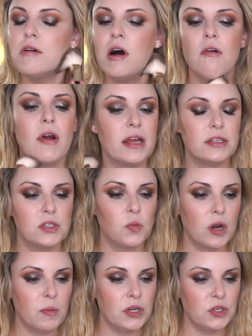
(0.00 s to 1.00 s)
All right, so
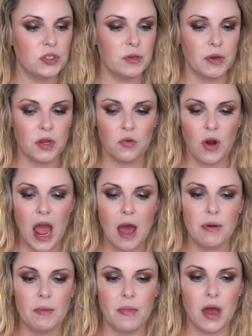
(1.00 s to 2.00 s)
what I'm gonna do is I'm gonna
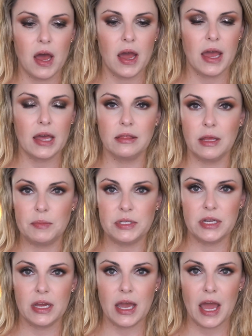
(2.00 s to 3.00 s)
grab my
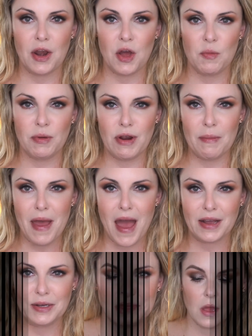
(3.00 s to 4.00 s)
lipstick and I'll be right
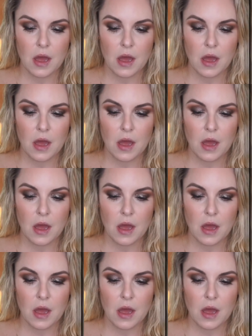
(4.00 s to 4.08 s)
back.